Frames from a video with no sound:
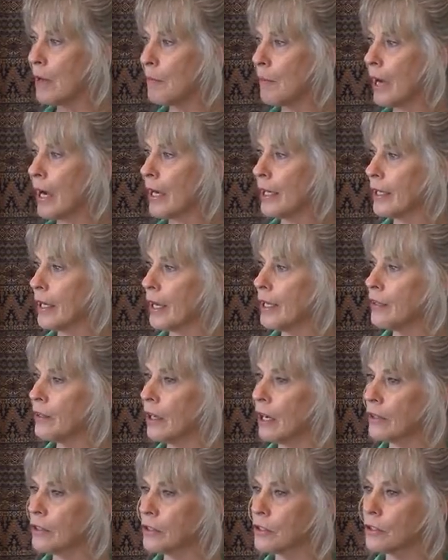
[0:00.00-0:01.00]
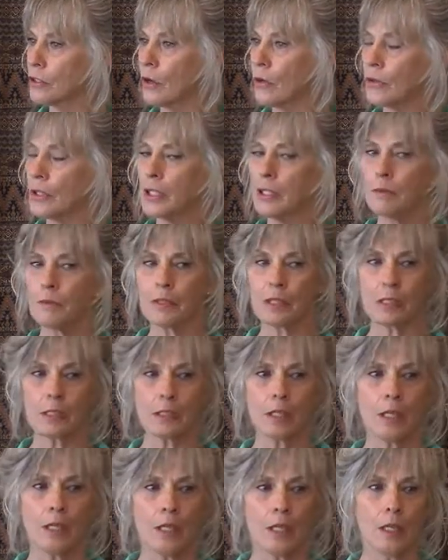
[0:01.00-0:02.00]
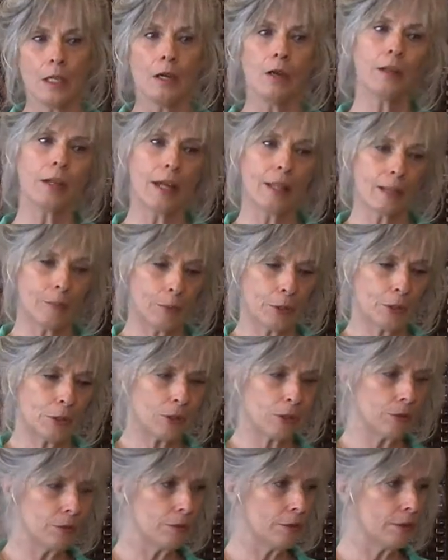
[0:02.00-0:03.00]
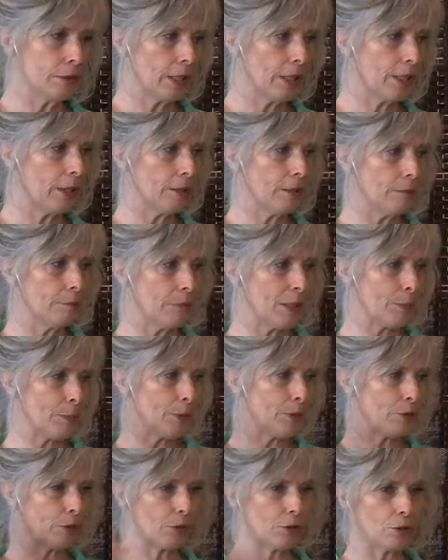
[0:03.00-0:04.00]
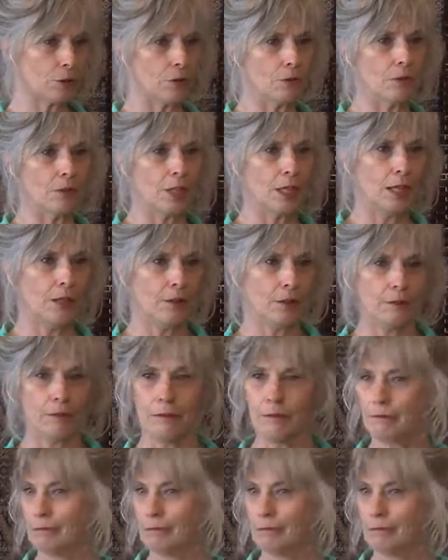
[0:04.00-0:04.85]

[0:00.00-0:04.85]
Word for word: mind, I thought stoning was, okay, they put you there and people throw stones at you.